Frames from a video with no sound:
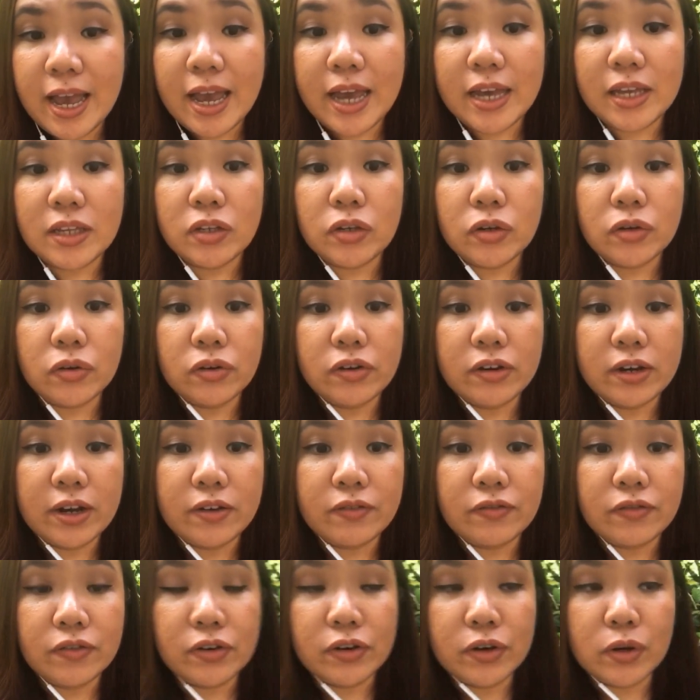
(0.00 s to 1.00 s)
And you're
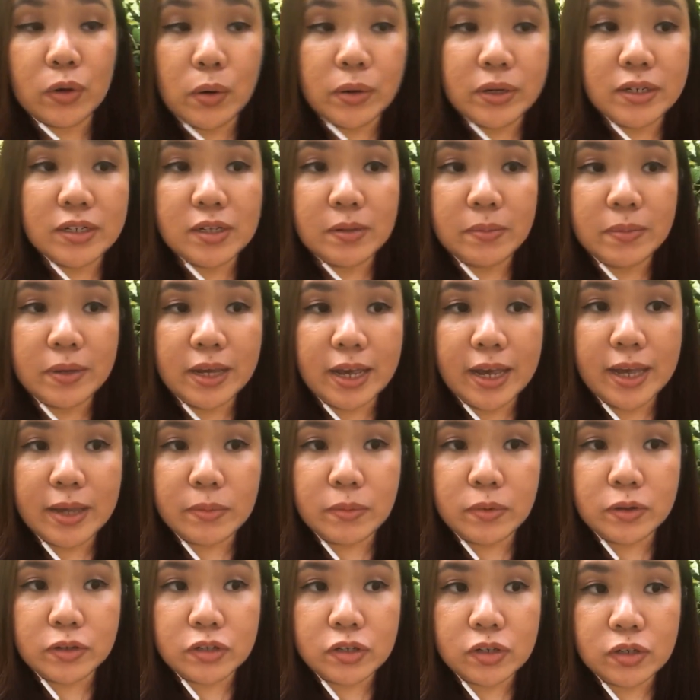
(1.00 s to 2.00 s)
never going to be
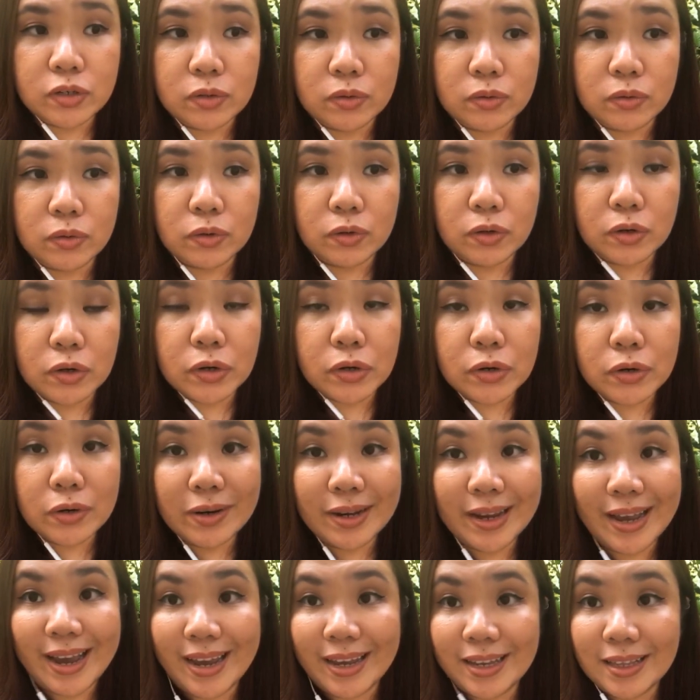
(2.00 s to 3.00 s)
able to
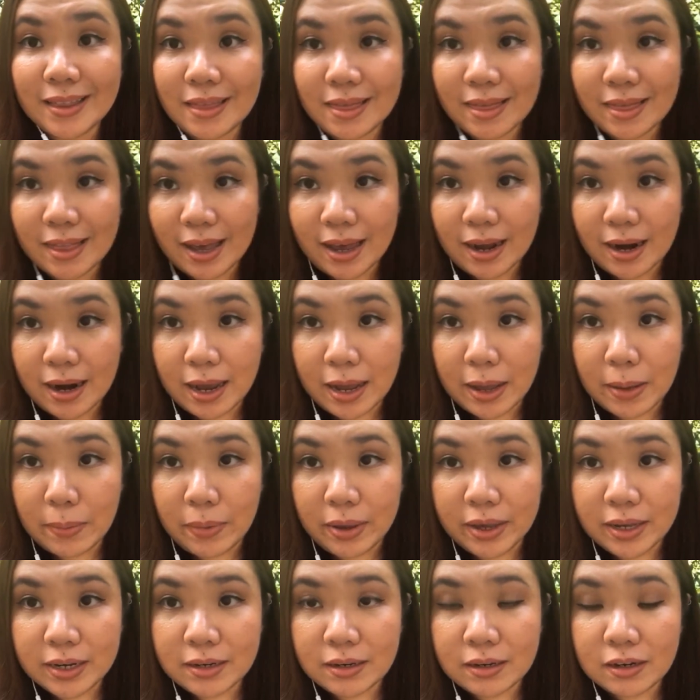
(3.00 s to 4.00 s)
create that
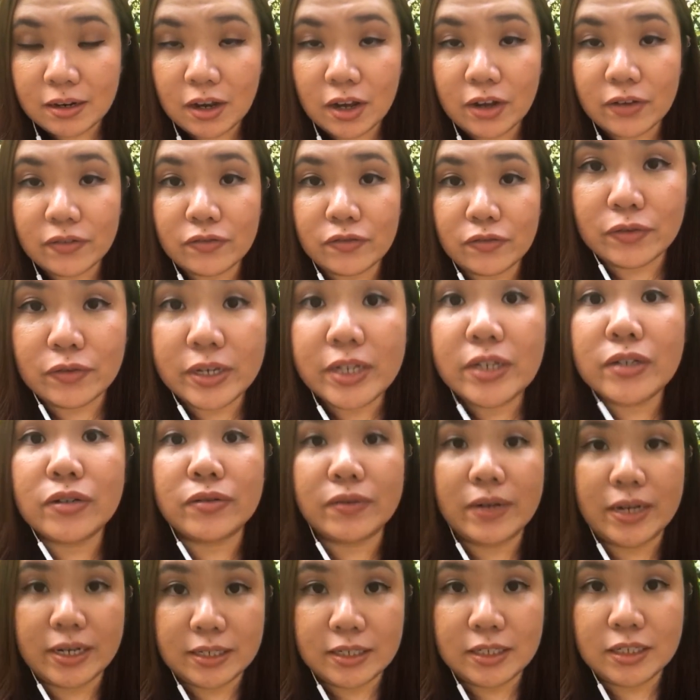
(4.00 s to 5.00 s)
habit of
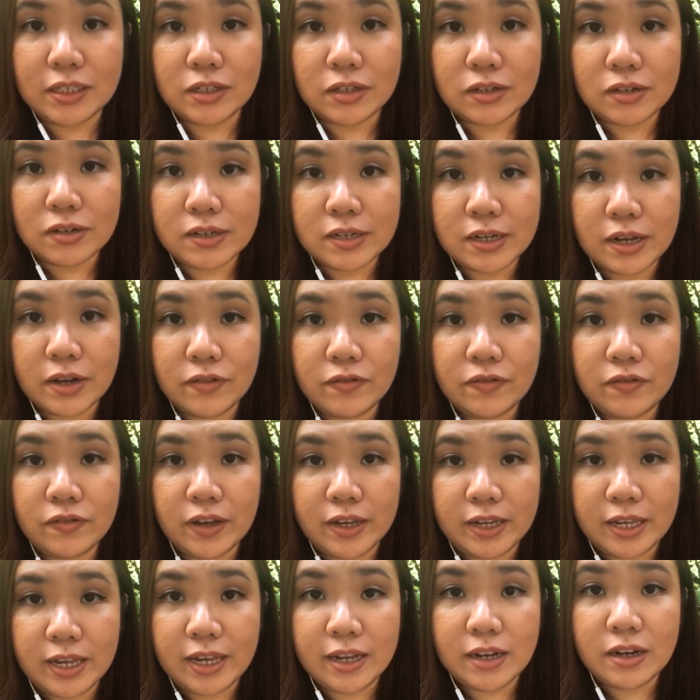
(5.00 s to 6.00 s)
redirecting yourself,
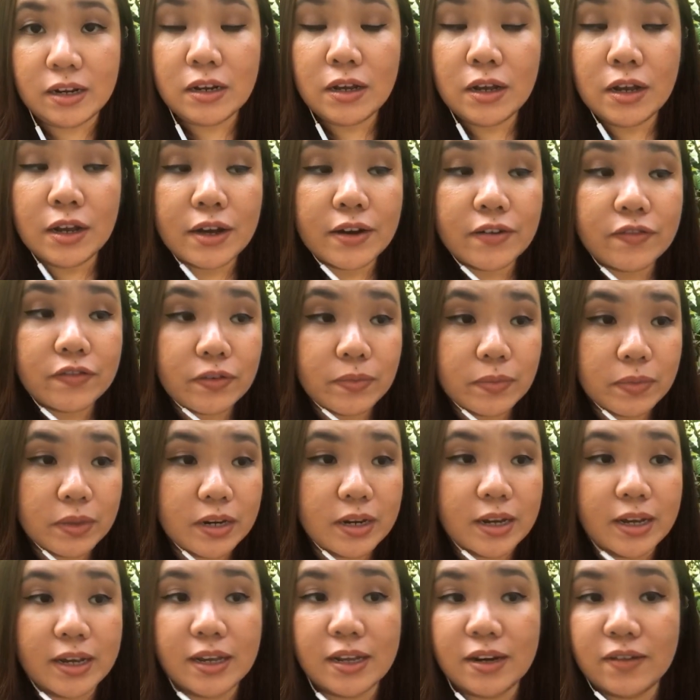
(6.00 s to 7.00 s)
again, from the
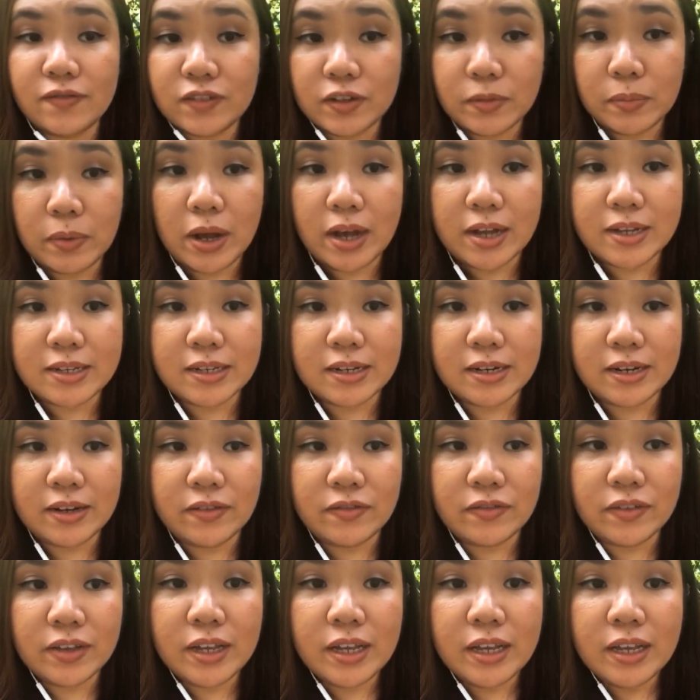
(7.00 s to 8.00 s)
negative to
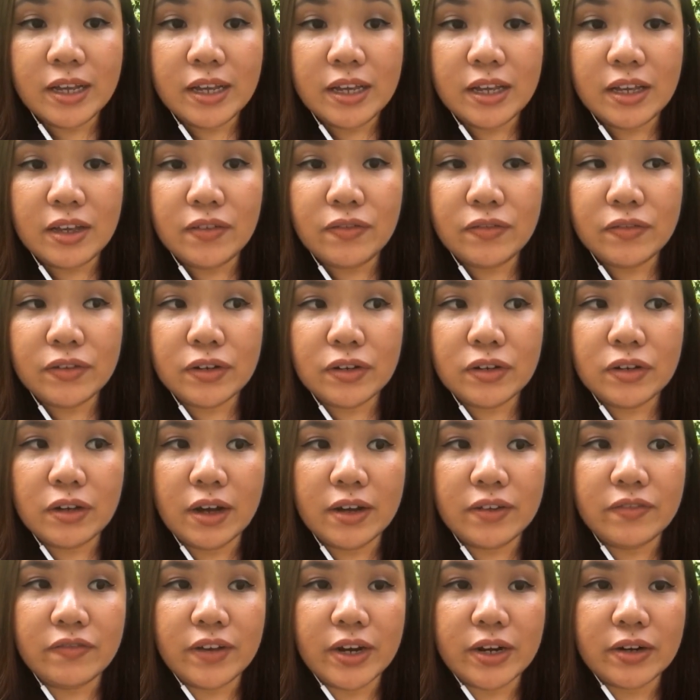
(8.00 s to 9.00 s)
positive if you're
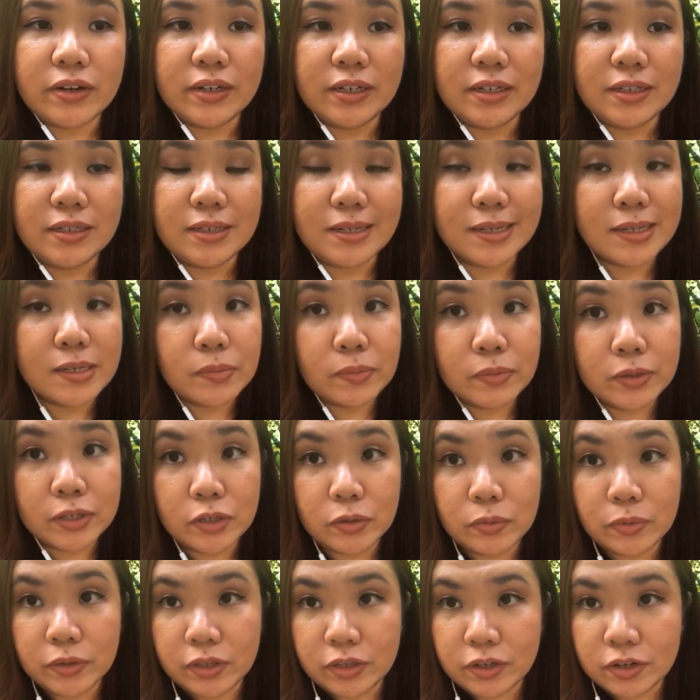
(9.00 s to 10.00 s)
not very
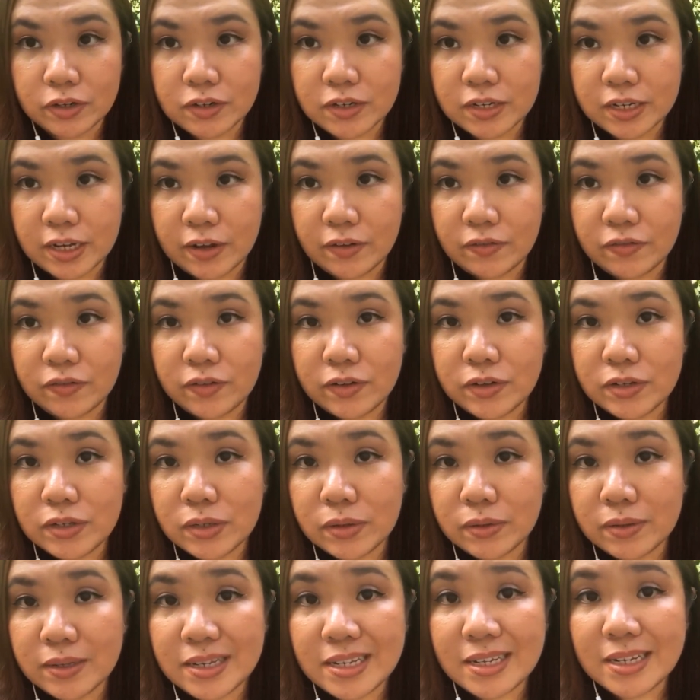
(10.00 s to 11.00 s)
disciplined with yourself.
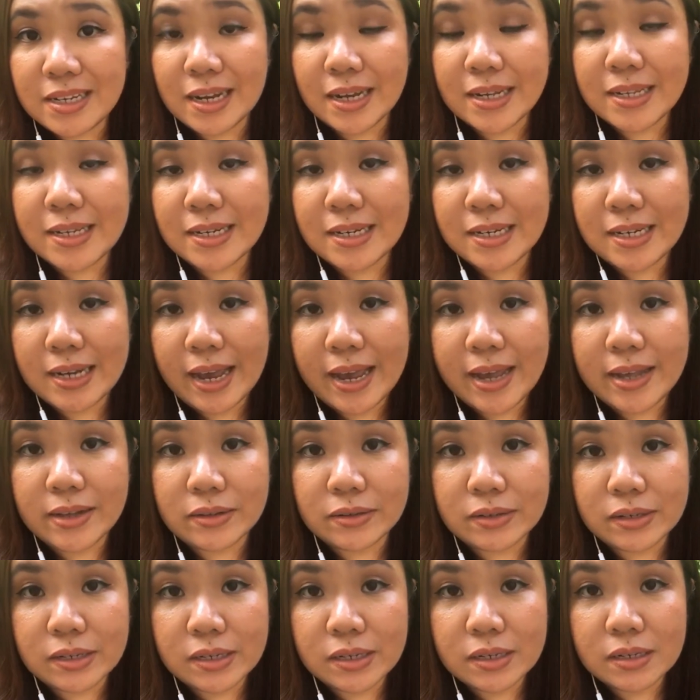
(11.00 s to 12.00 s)
So this does
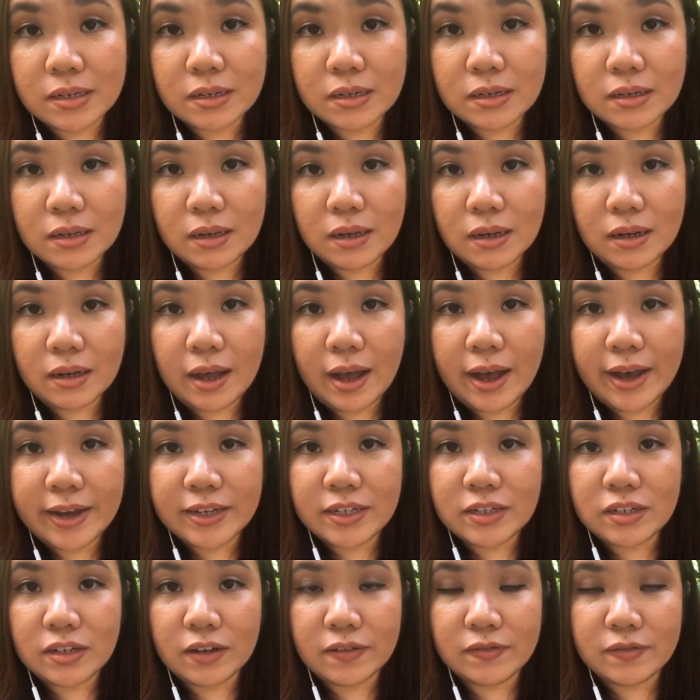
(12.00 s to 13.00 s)
entails a
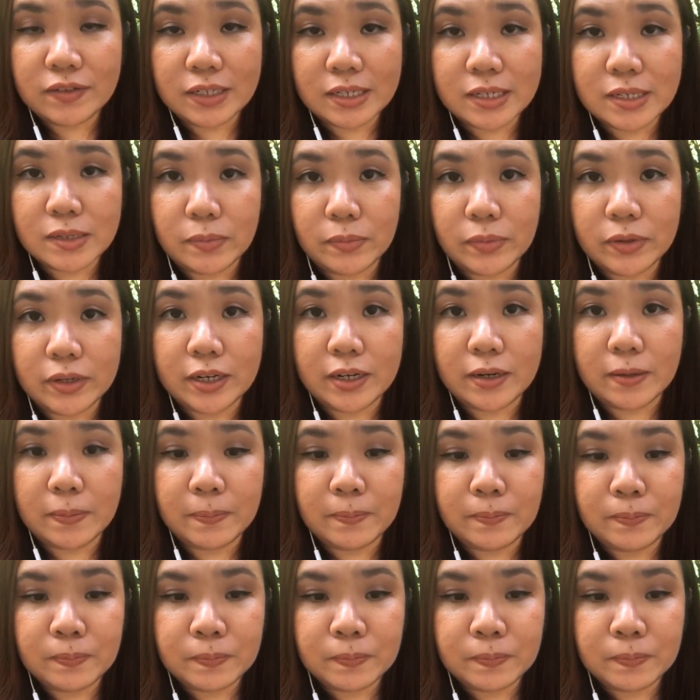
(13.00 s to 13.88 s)
kind of discipline.